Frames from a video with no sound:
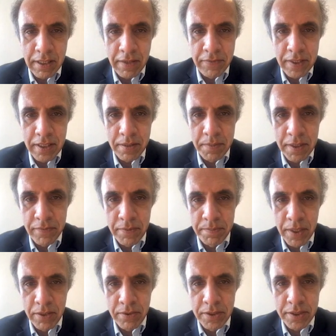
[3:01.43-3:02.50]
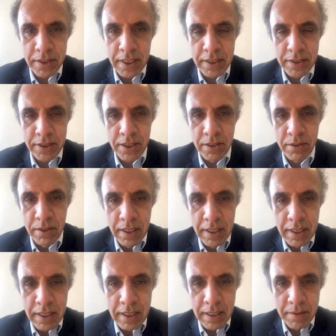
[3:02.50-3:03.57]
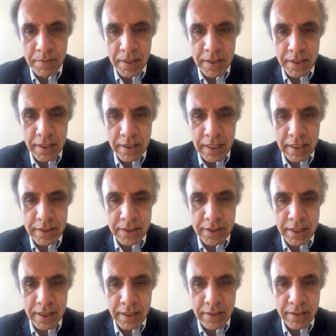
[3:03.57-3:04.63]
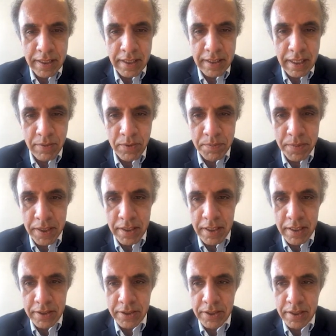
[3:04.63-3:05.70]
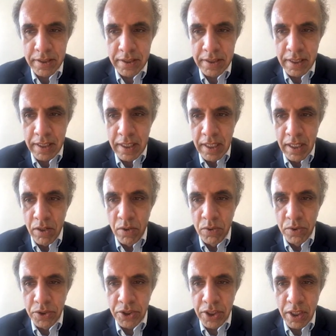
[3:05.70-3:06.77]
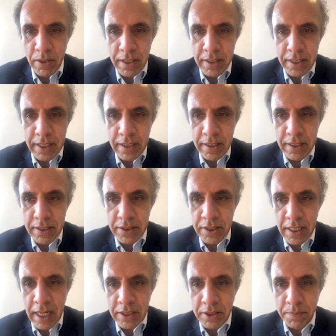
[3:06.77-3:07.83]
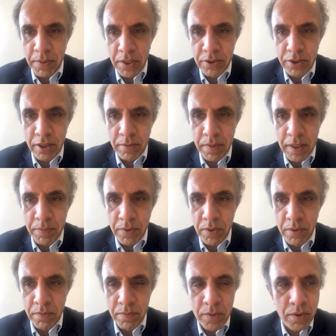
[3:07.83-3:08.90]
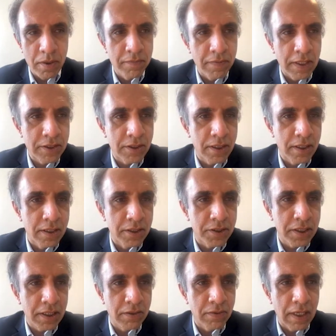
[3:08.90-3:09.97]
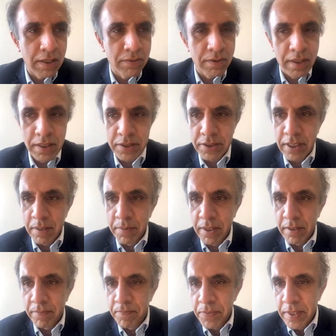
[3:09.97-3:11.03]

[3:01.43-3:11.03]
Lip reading: have a little bit of a bonus there. So that would be nice. And also, I think that as opposed to the people who invested in the seed round last summer